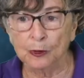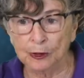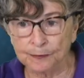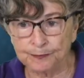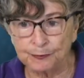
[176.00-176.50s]

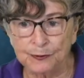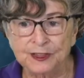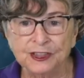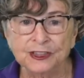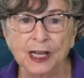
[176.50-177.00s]
will
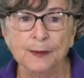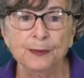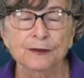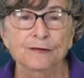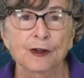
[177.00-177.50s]

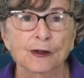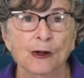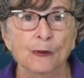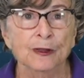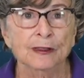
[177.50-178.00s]
stamp your
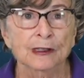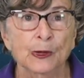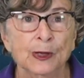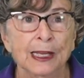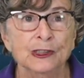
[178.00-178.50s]
photo with the
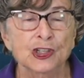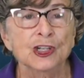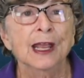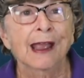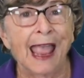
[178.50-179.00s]

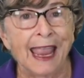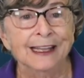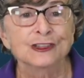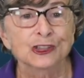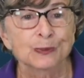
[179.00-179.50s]
location
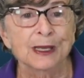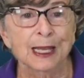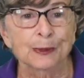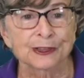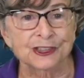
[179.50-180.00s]
and you'll be
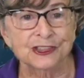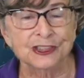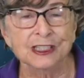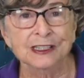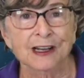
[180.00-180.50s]
able to
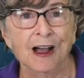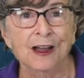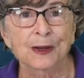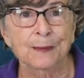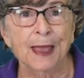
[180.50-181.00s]
see it on a